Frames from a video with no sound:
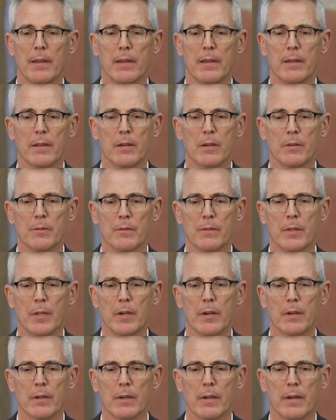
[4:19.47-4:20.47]

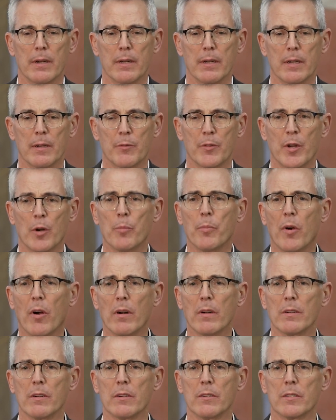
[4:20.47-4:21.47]
their
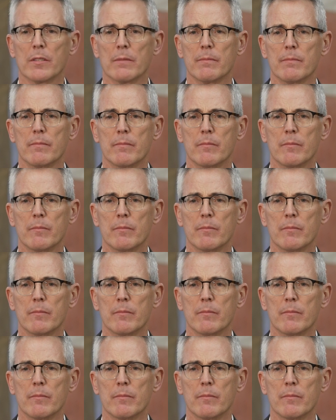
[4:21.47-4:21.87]
partners.